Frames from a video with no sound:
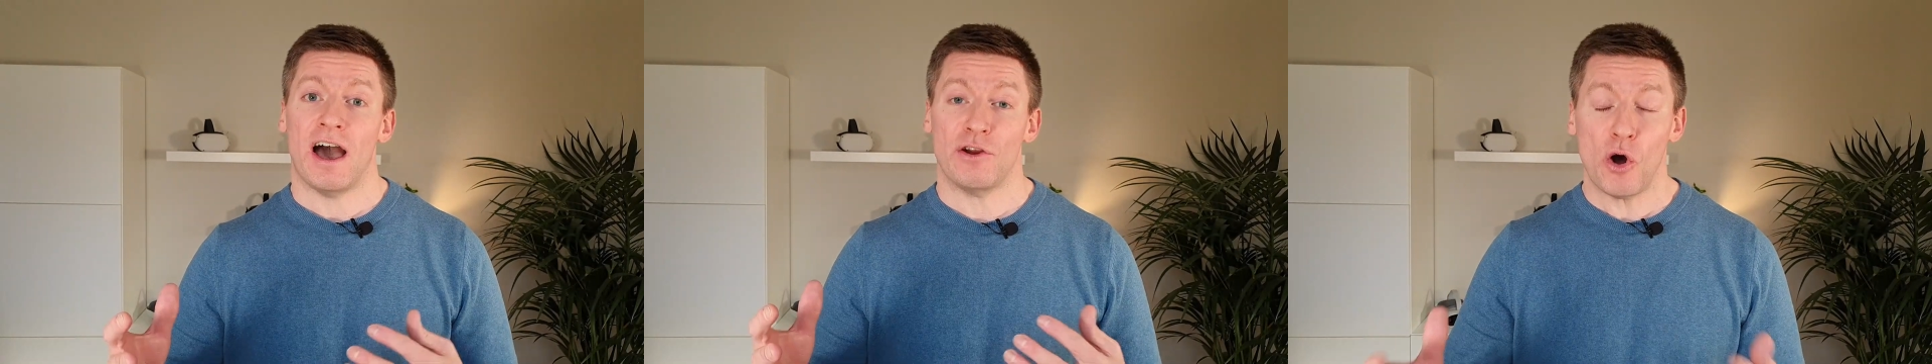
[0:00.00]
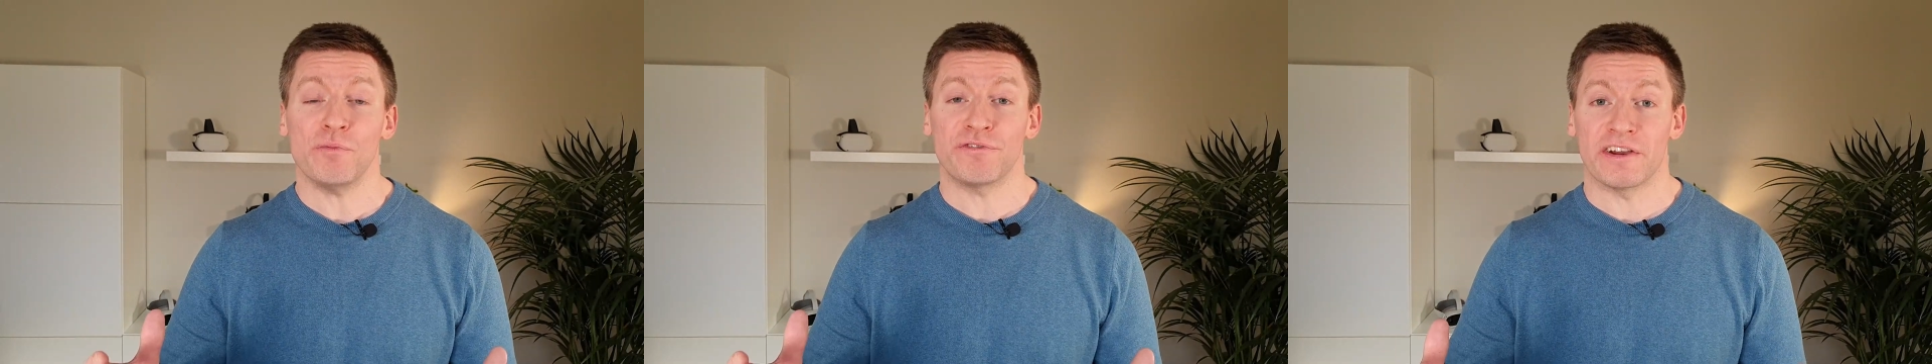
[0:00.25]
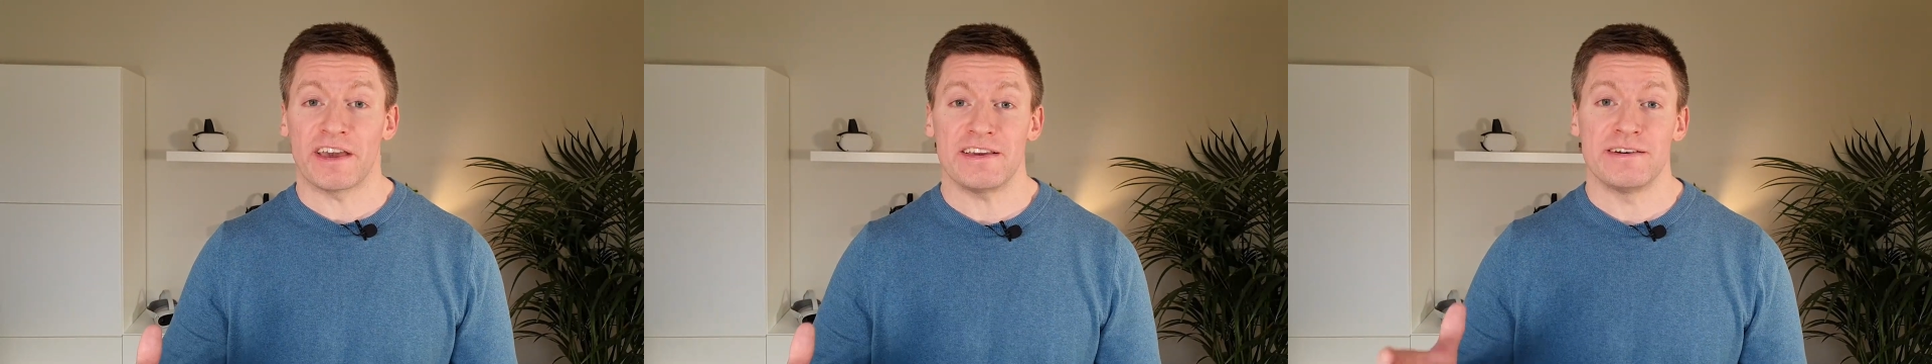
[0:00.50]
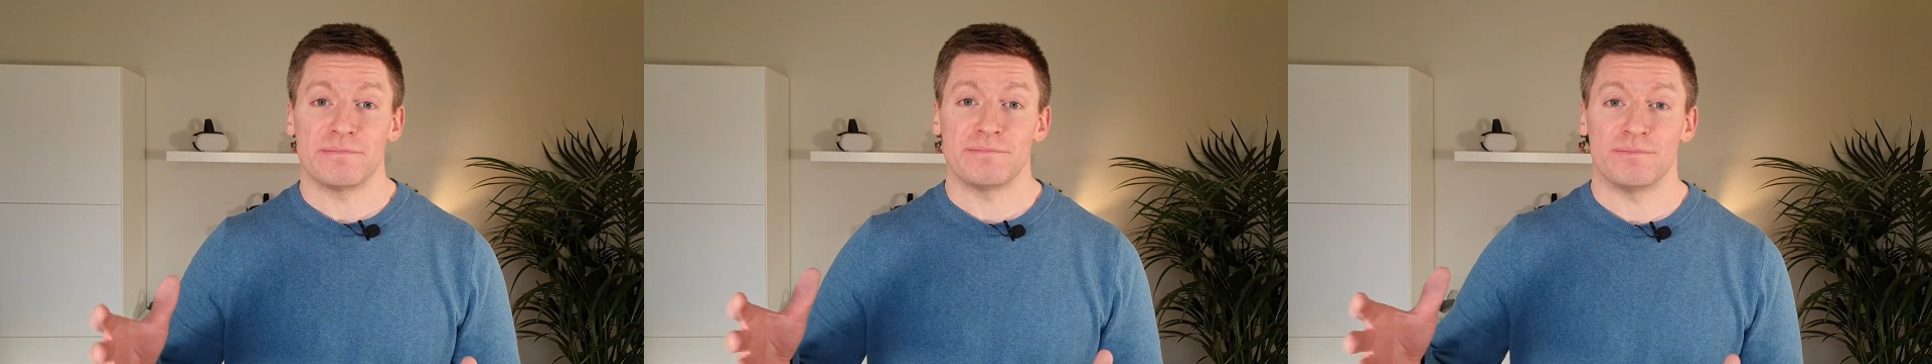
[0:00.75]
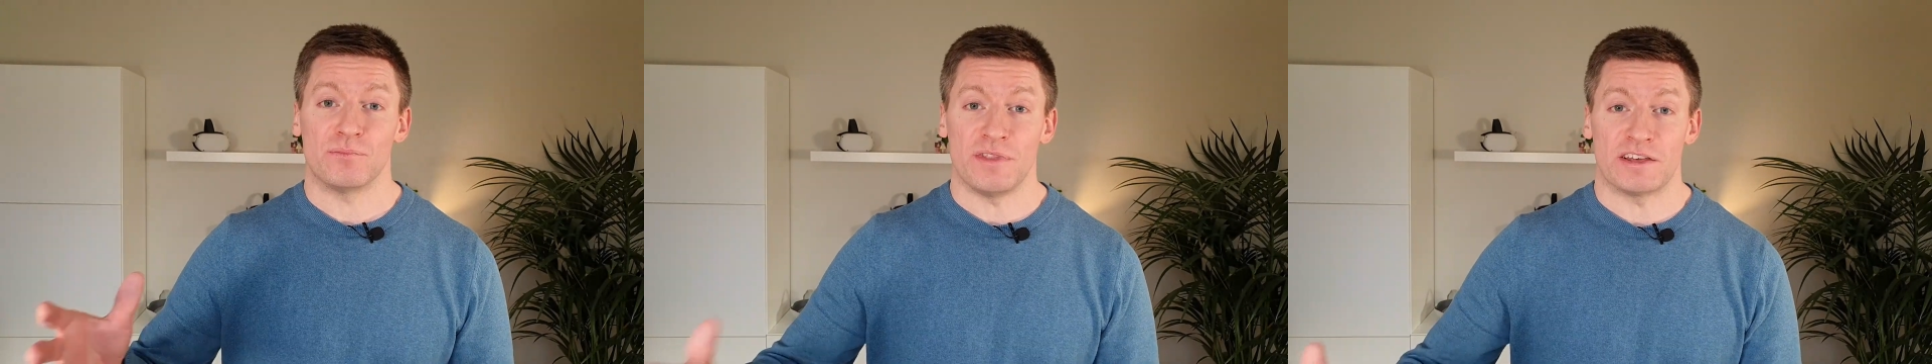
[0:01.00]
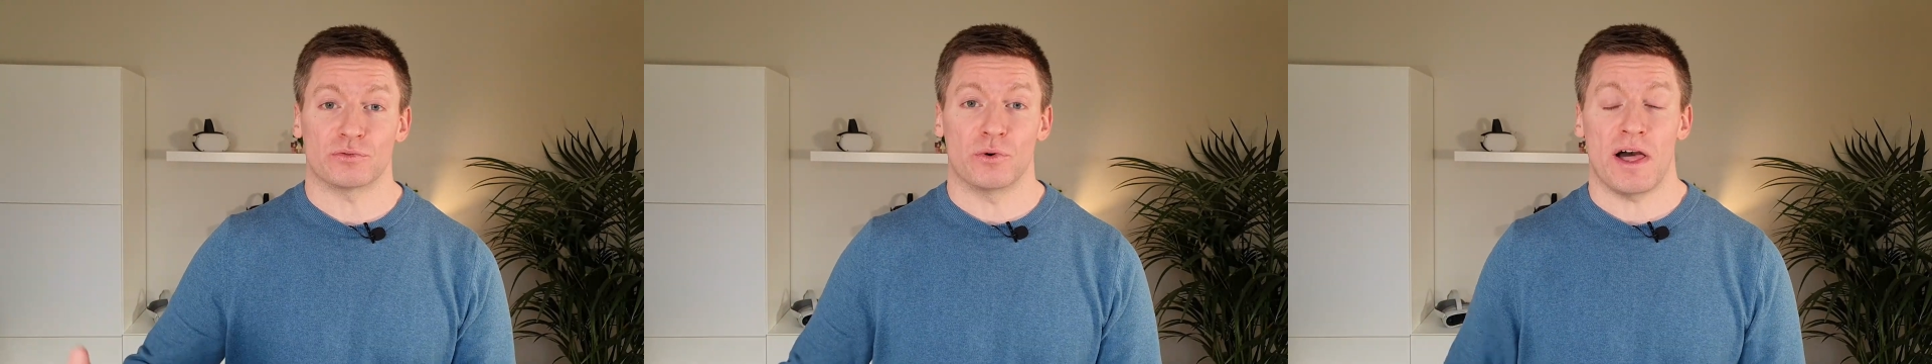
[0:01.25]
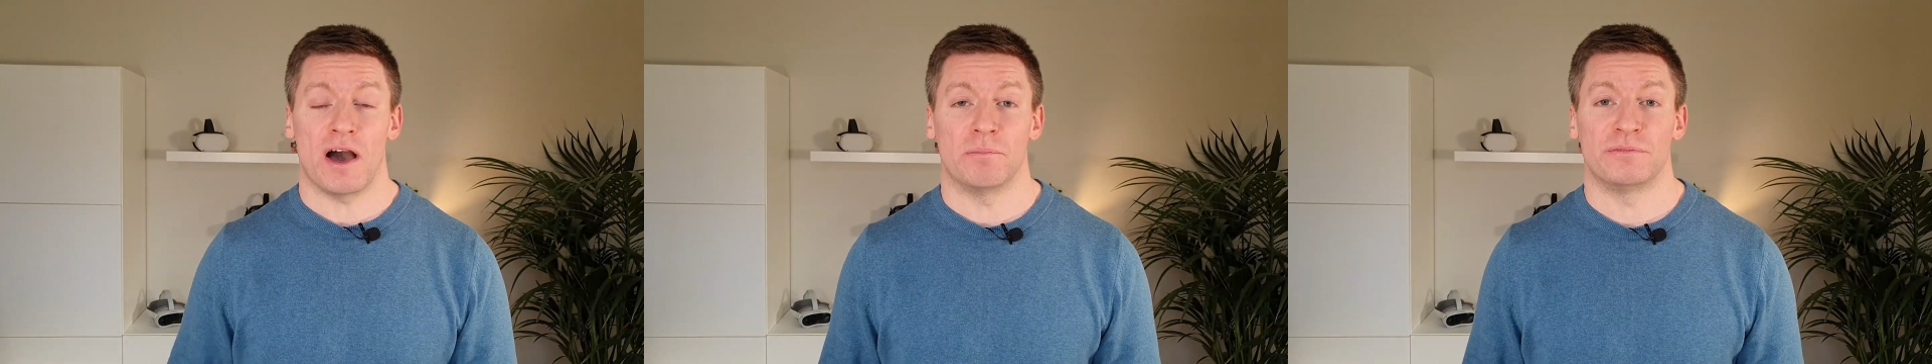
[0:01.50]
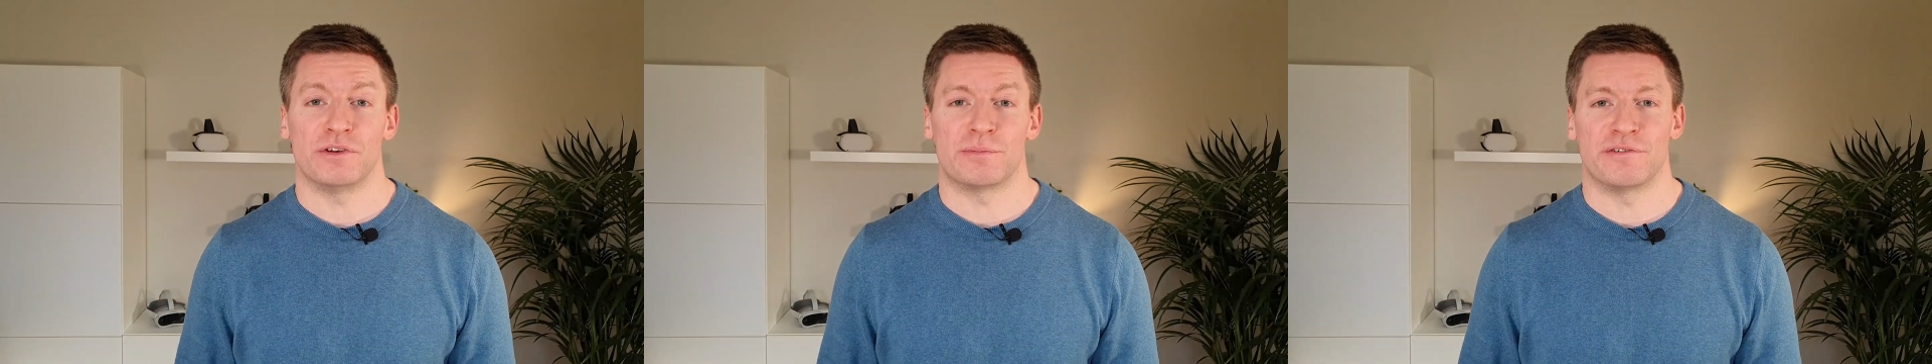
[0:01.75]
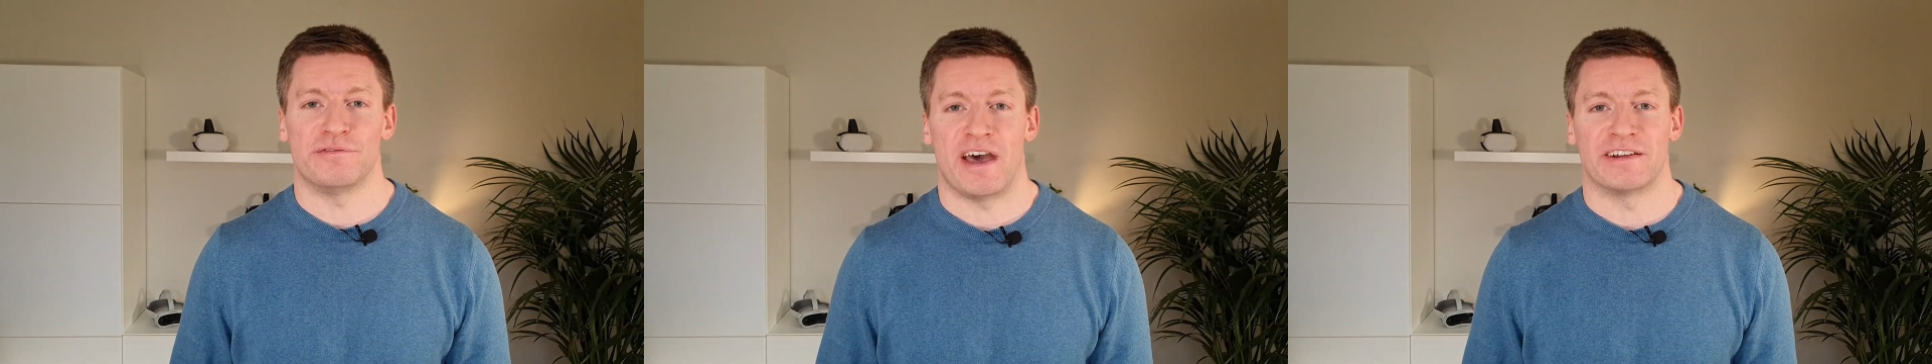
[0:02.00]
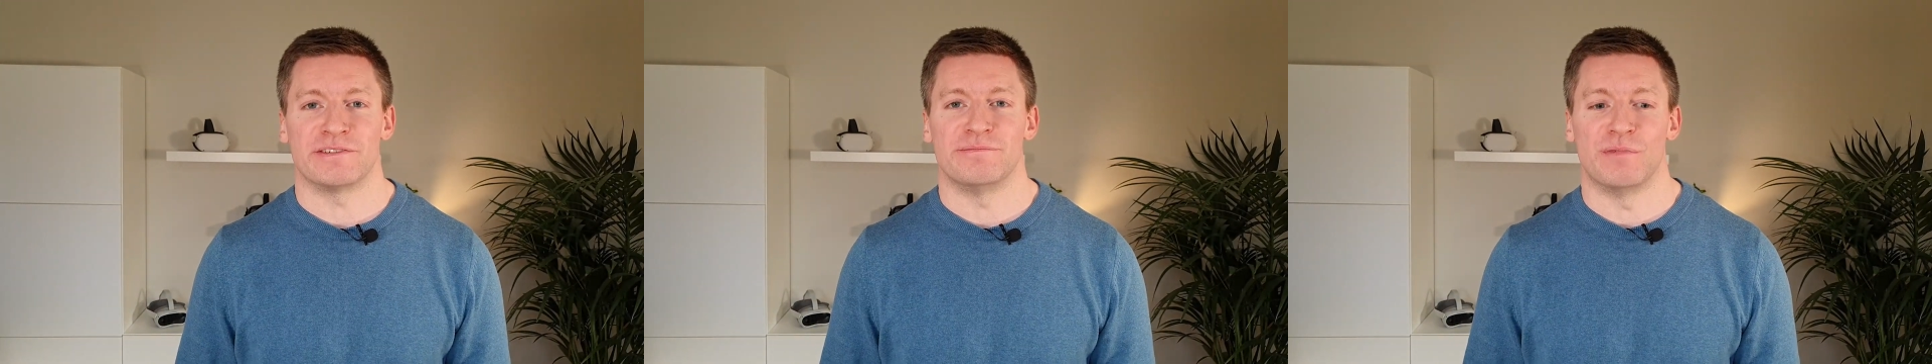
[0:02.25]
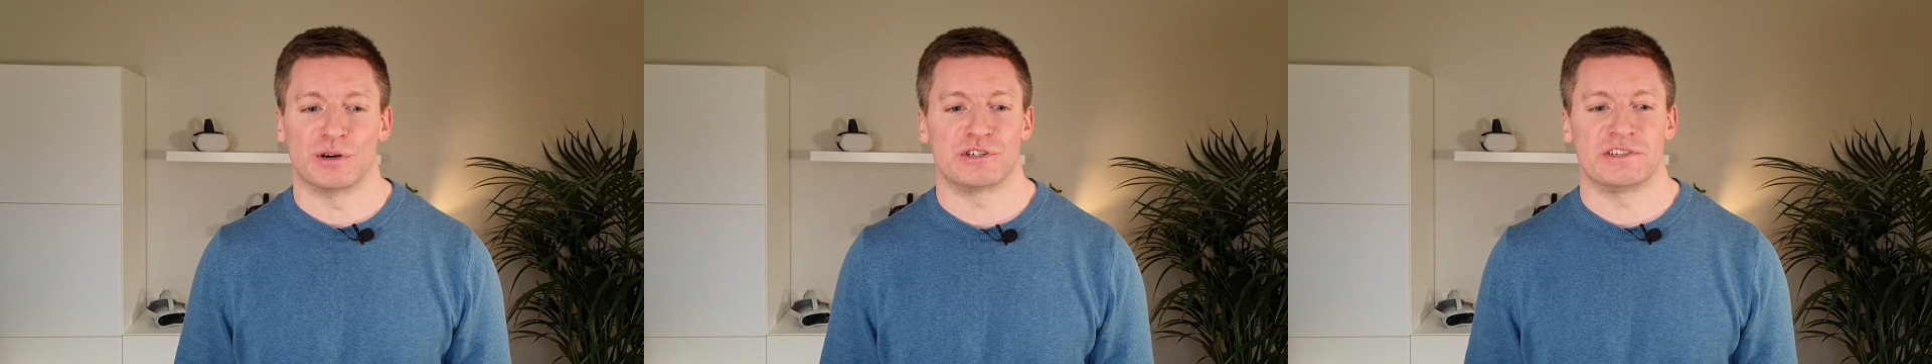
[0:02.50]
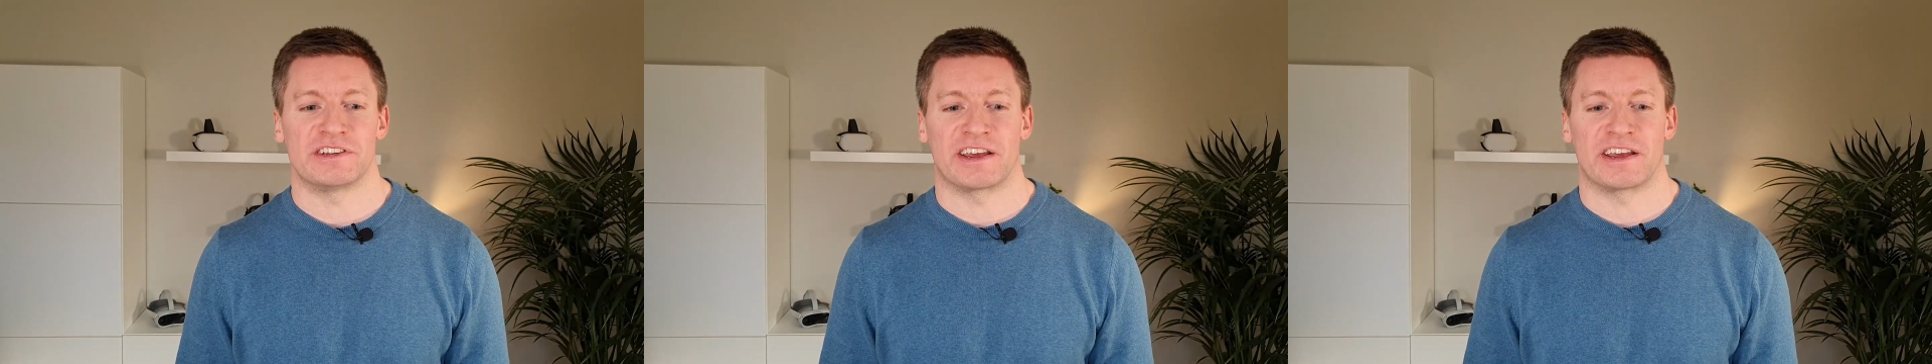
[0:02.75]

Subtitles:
and hopefully this will help to prevent motion